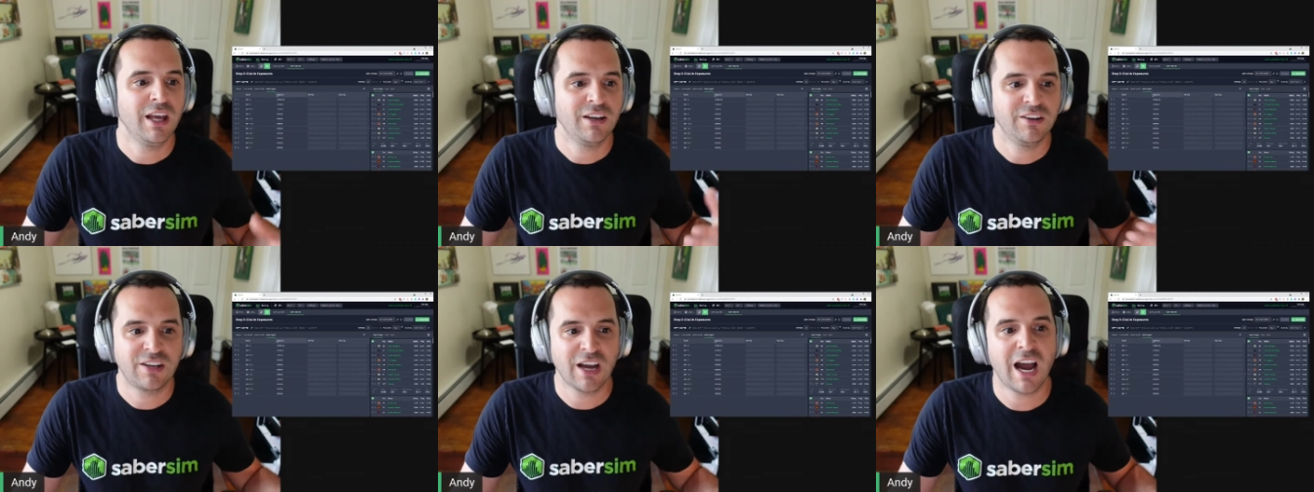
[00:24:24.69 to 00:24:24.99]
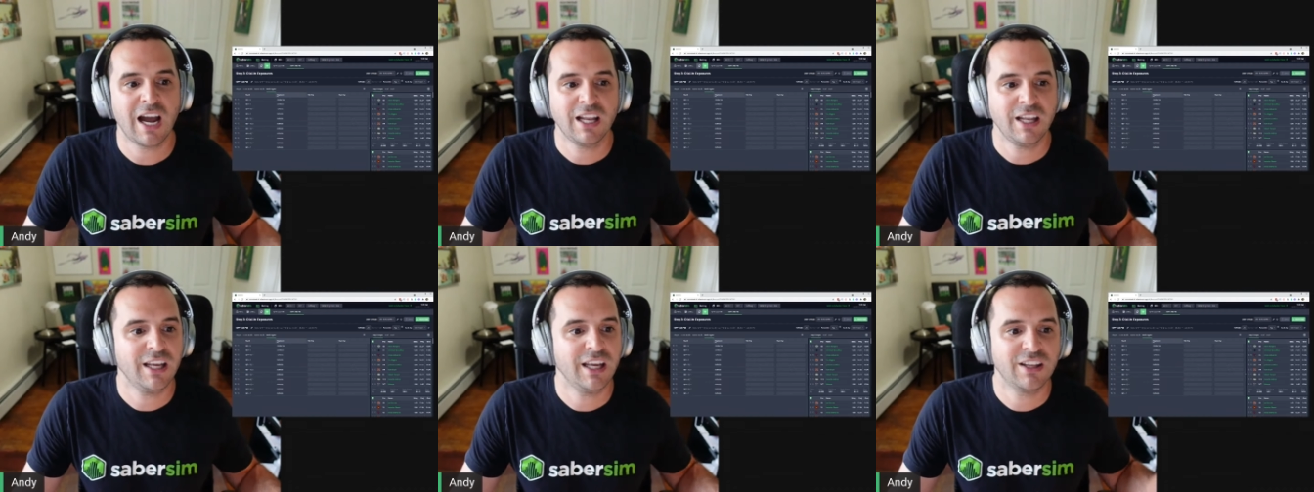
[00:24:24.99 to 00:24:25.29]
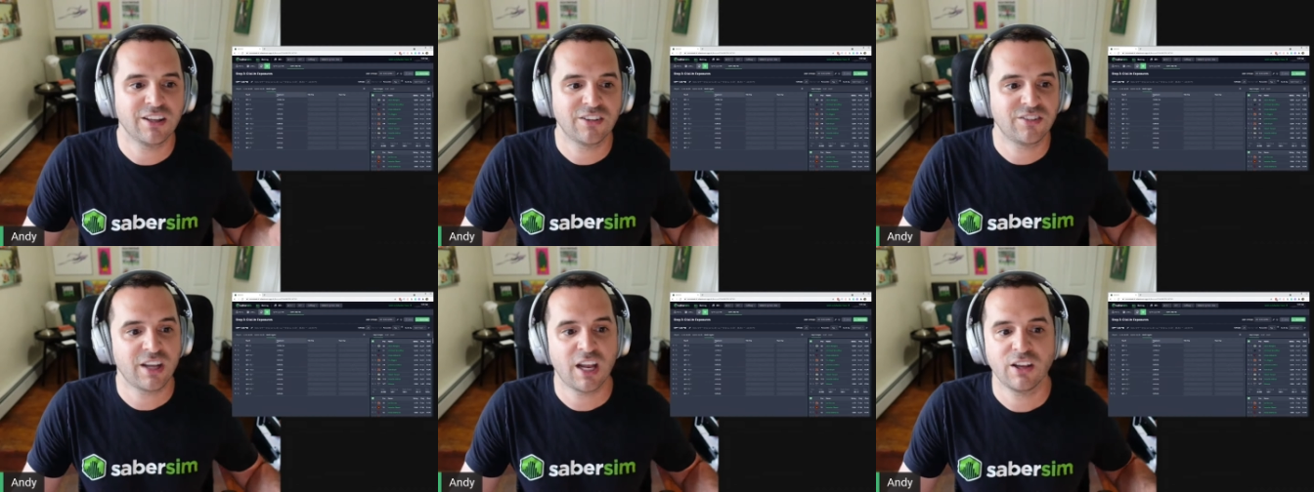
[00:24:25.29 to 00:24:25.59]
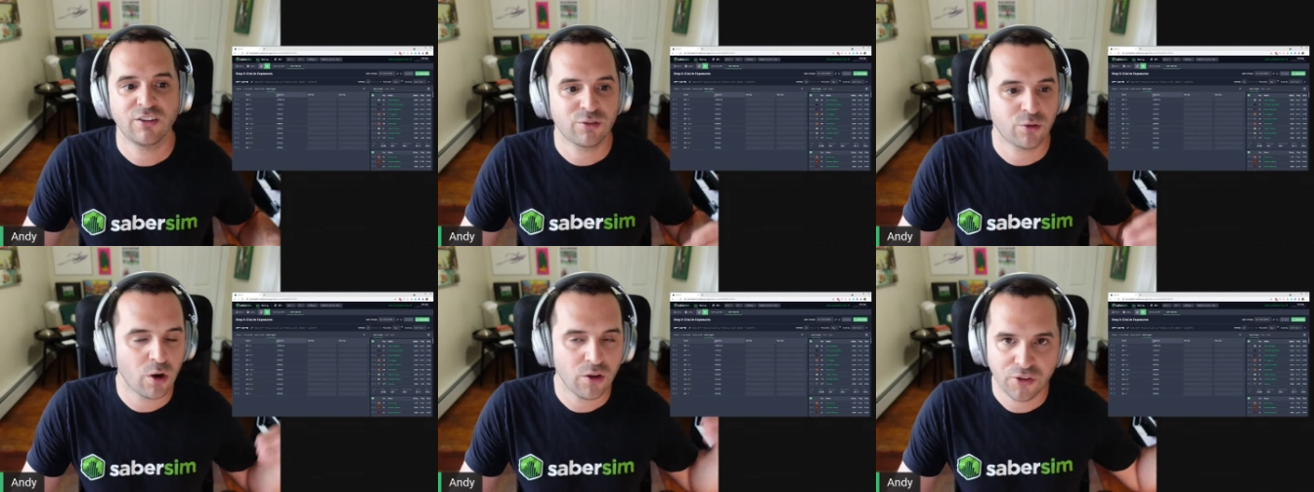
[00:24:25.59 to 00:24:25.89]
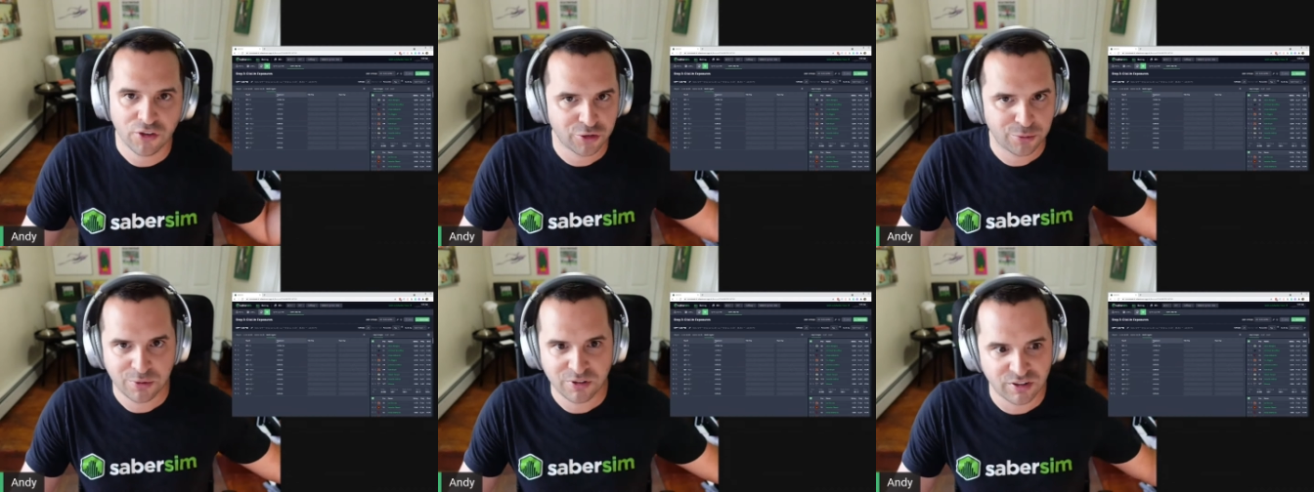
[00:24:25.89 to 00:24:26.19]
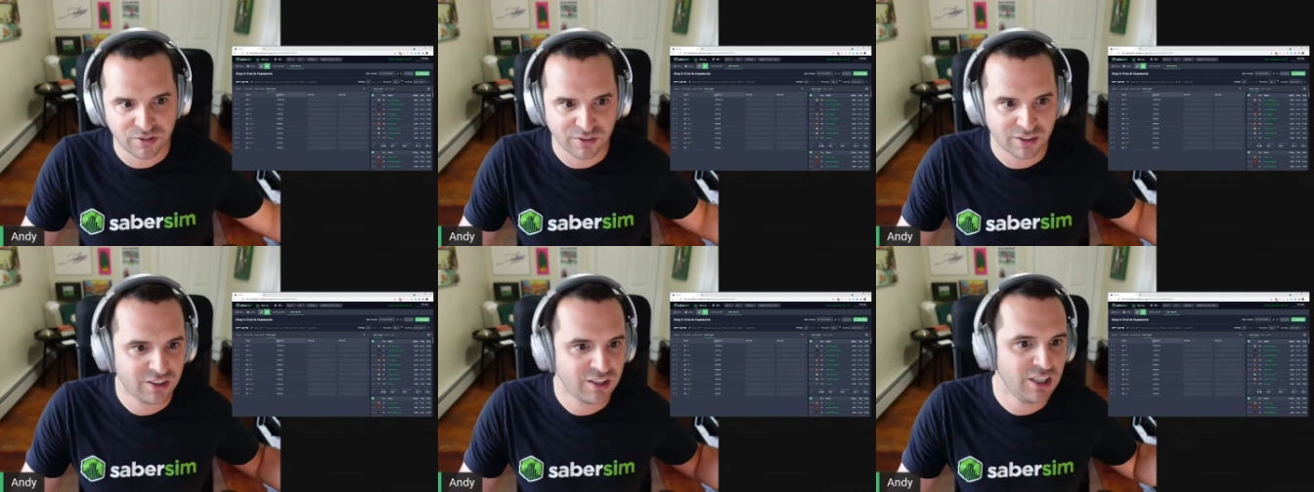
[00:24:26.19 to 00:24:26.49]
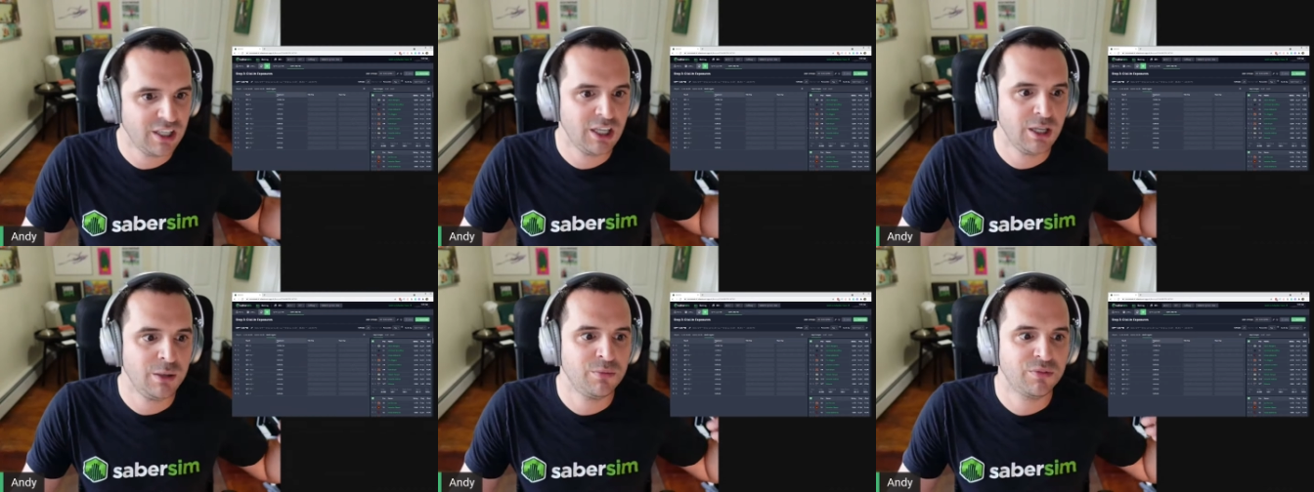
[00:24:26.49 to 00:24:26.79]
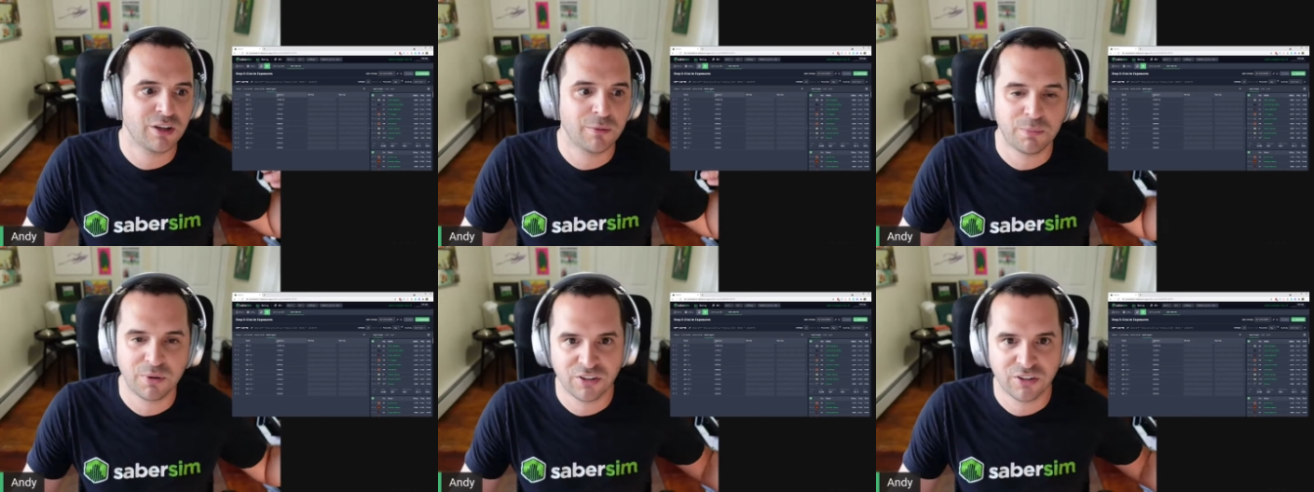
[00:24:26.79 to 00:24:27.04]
dialing in the settings for all those specific teams and